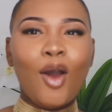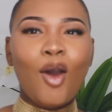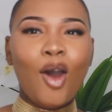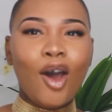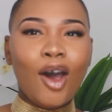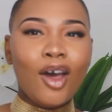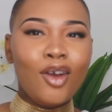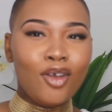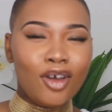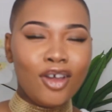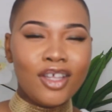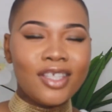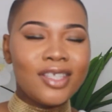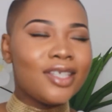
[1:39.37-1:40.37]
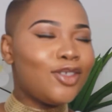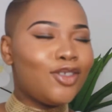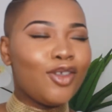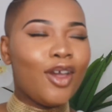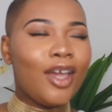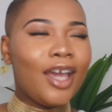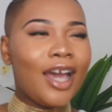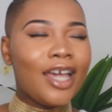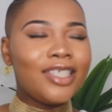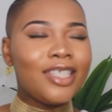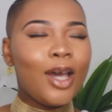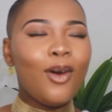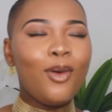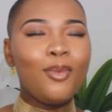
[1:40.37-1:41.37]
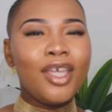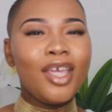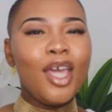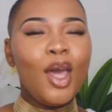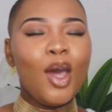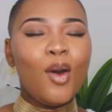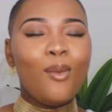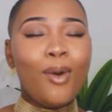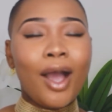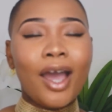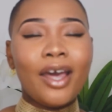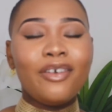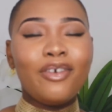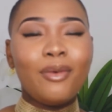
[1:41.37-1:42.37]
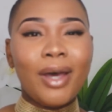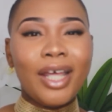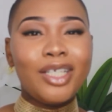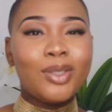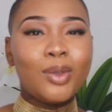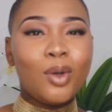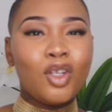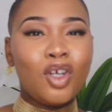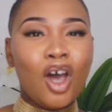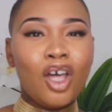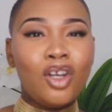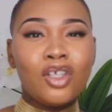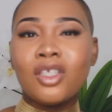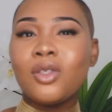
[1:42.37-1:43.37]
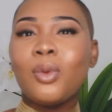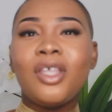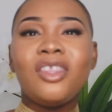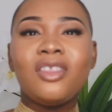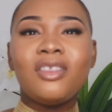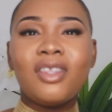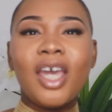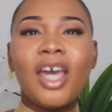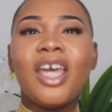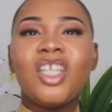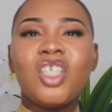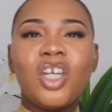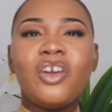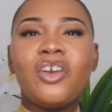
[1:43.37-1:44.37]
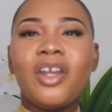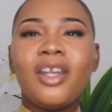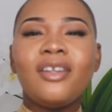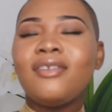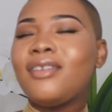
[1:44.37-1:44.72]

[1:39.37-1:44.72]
Carlos. So yeah, guys, tell me what kind of a man is called Carlos when they are Nigerian.